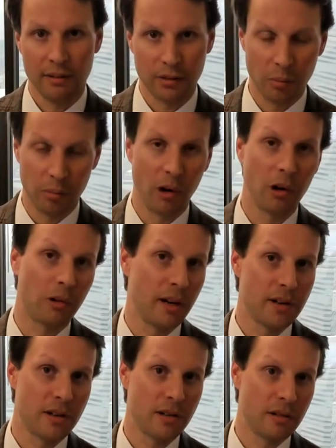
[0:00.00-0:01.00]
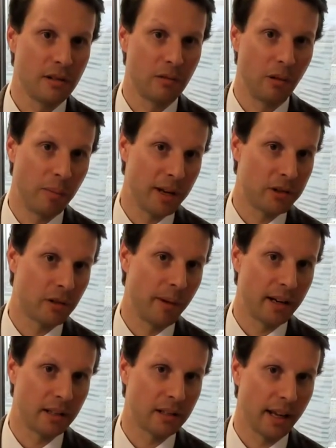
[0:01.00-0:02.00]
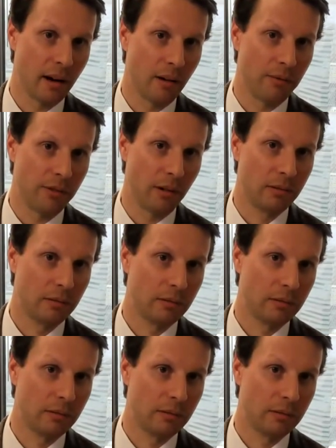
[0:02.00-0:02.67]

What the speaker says: for brokerage would be tremendously helpful.